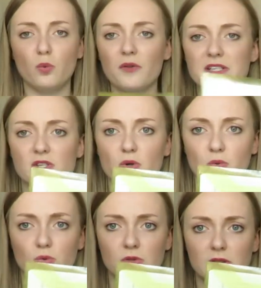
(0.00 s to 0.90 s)
What are these
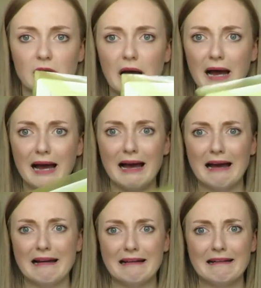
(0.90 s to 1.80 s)
called?
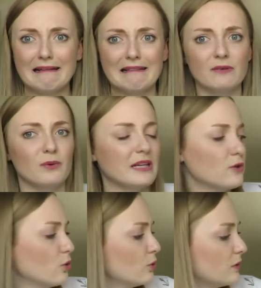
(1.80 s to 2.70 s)
What are they
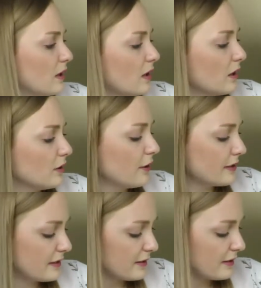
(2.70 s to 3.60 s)
called?
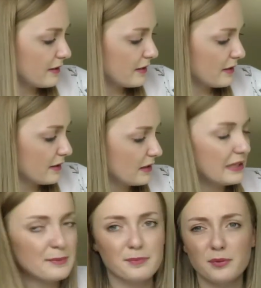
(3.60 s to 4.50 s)
Like
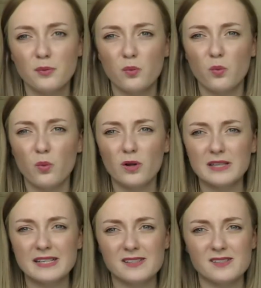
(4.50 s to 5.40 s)
clip
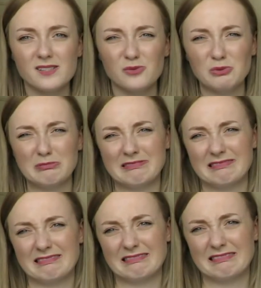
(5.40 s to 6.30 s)
wallets?
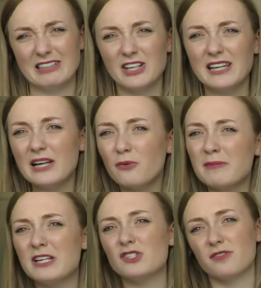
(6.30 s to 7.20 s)
Like a little
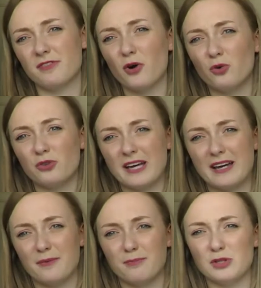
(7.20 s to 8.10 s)
miniature
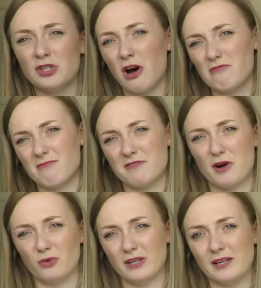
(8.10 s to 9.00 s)
folder, but not a
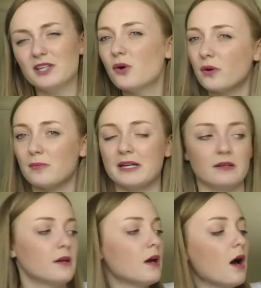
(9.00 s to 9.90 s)
folder, you know what I
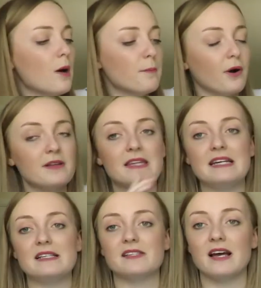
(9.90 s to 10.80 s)
mean? Buying
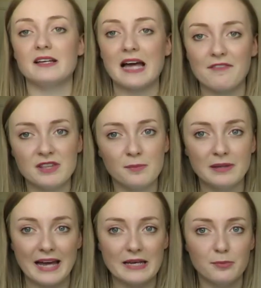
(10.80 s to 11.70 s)
these and having them
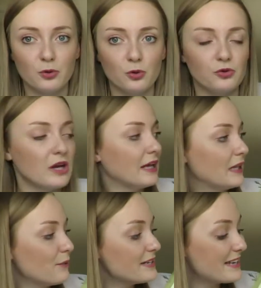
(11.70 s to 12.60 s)
labelled.
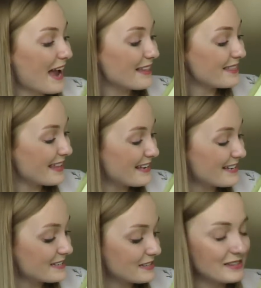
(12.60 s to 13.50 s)
Now again,
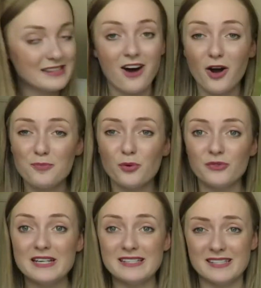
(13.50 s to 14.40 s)
these, I
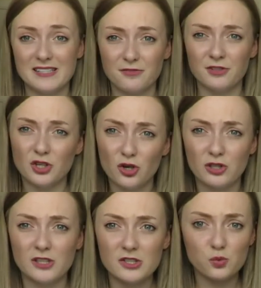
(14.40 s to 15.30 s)
bought these in different
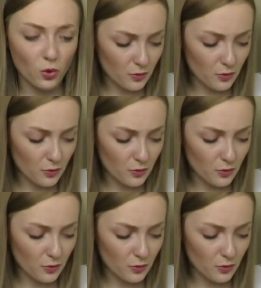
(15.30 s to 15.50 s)
colours.